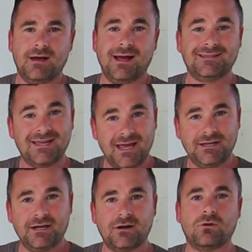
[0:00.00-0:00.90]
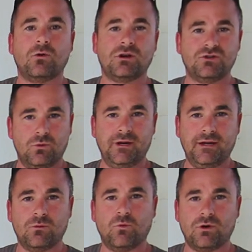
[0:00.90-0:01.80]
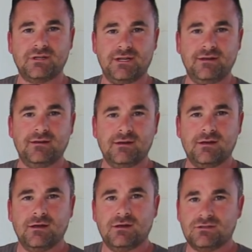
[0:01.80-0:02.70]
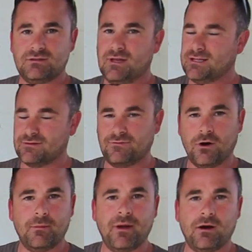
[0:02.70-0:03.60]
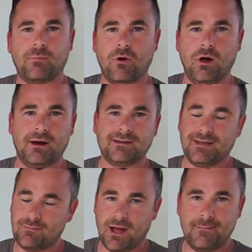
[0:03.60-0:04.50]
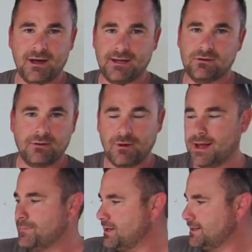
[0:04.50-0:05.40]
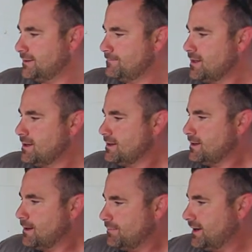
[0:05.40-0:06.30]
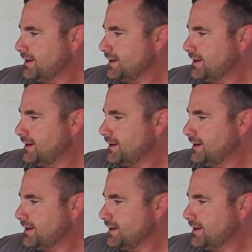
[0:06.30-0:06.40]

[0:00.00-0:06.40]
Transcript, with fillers: a 10 year or a 20 year warranty. It's a far better product in my mind or in my opinion. But